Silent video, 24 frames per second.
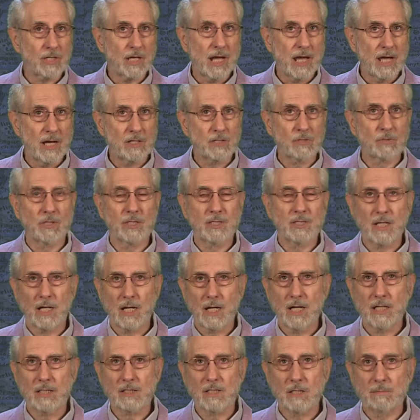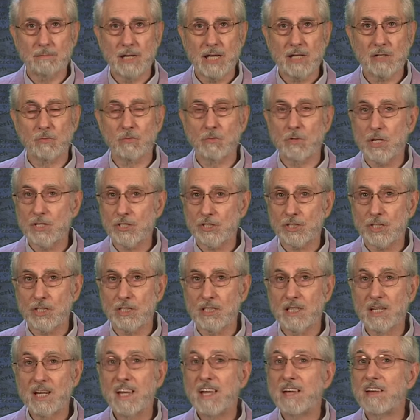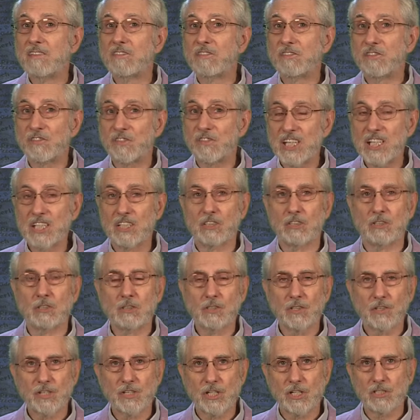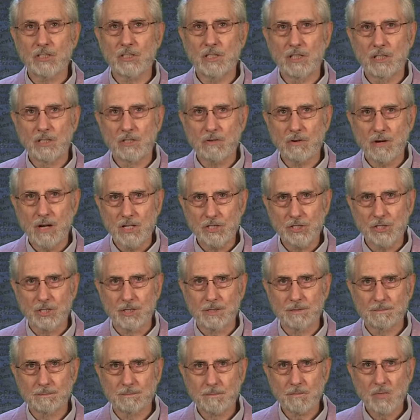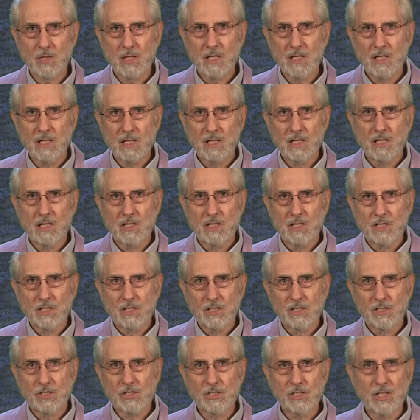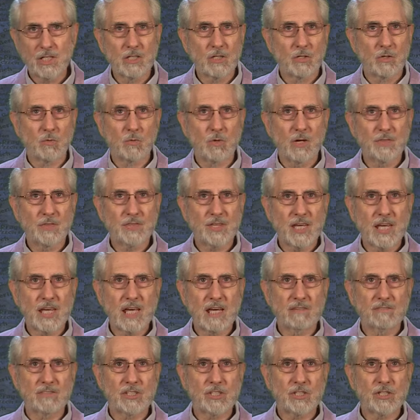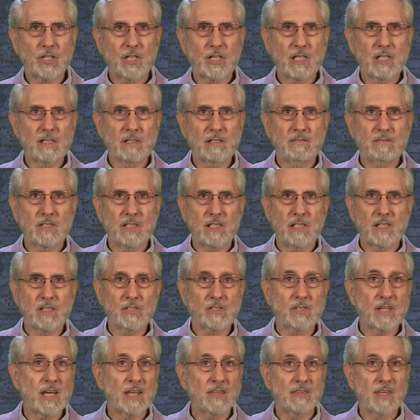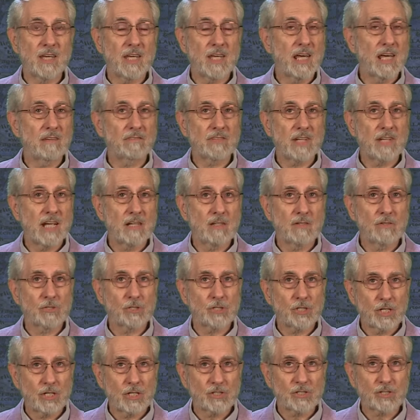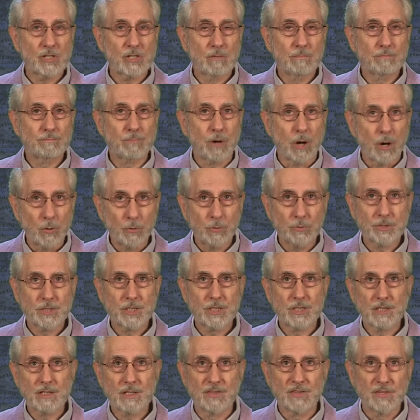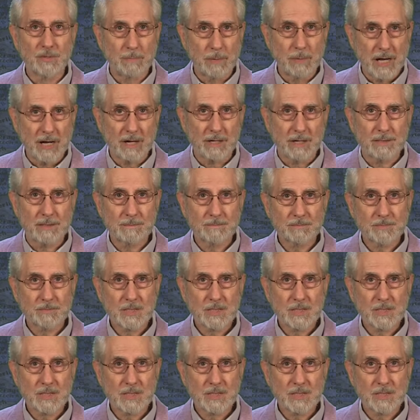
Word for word: counterattack to make Russia feel their aggression, still, what they have achieved is that they have now just poked the bear.